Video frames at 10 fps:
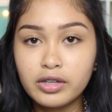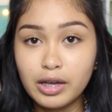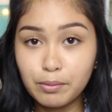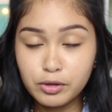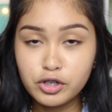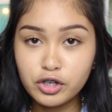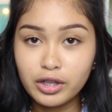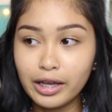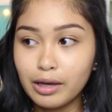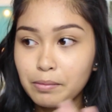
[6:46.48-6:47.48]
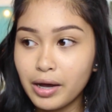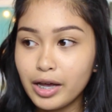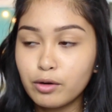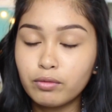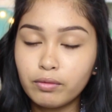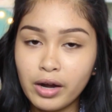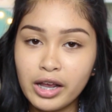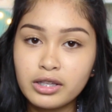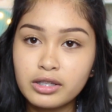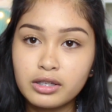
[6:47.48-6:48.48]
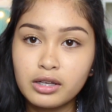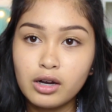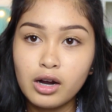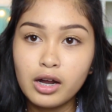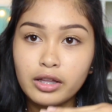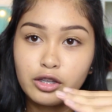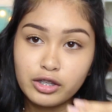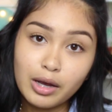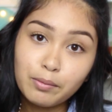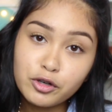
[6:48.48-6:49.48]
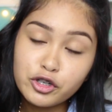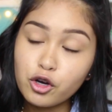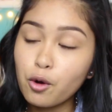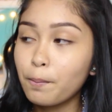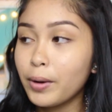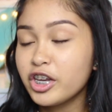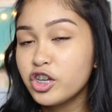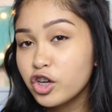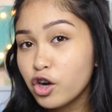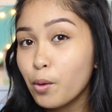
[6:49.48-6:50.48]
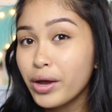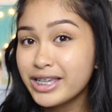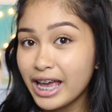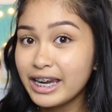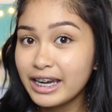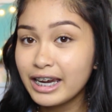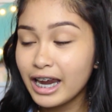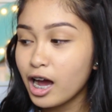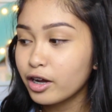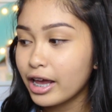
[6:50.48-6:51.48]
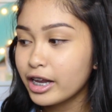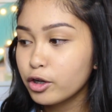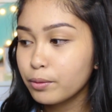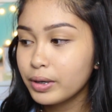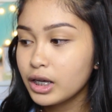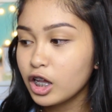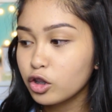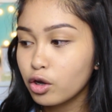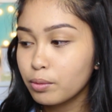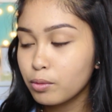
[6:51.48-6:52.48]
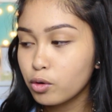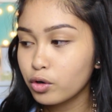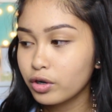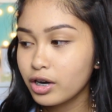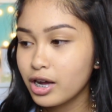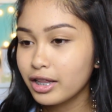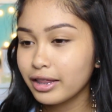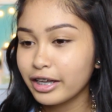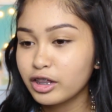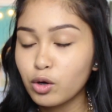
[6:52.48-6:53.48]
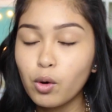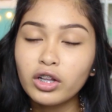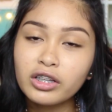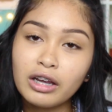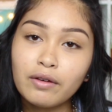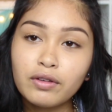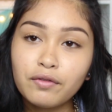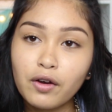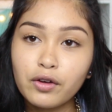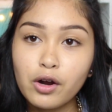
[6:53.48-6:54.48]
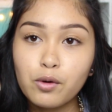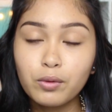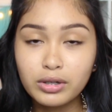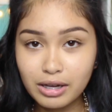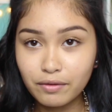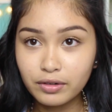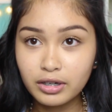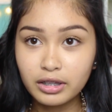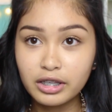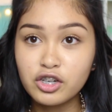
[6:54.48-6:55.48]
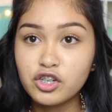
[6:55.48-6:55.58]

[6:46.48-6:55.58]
temperature, like it might raise the temperature, but you can always edit it out and it'll be a lot more, like the quality of the photo will definitely